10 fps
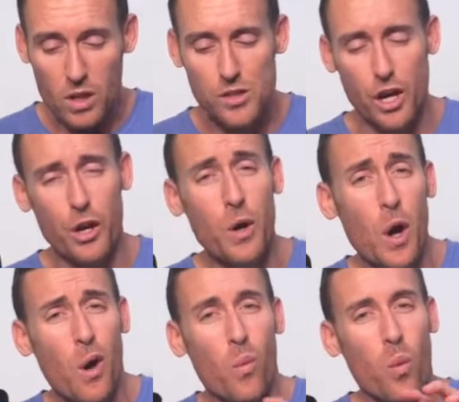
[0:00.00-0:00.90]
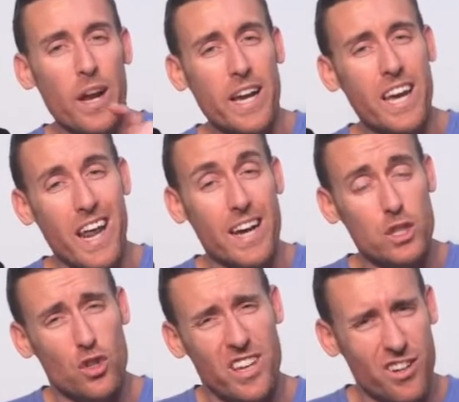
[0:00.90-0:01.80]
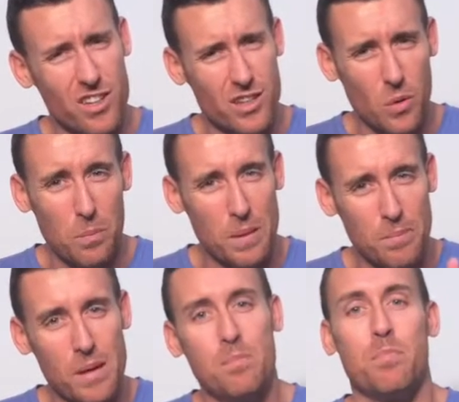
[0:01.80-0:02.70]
So, when it connects, you'll hear a little beep, beep,